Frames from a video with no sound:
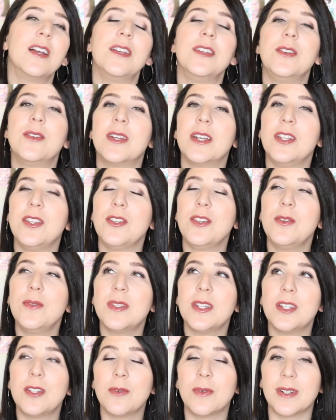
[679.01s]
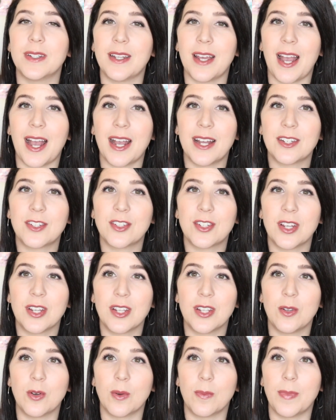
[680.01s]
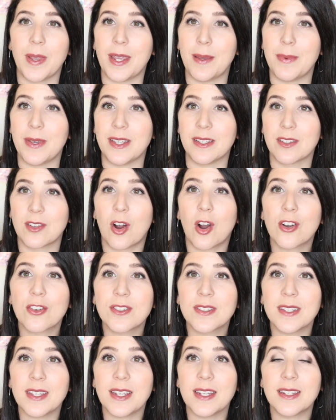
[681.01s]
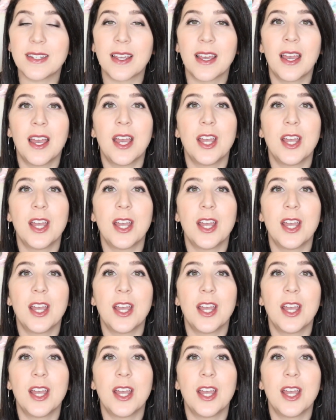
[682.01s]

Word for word: you can use it to attach your baby's car seat.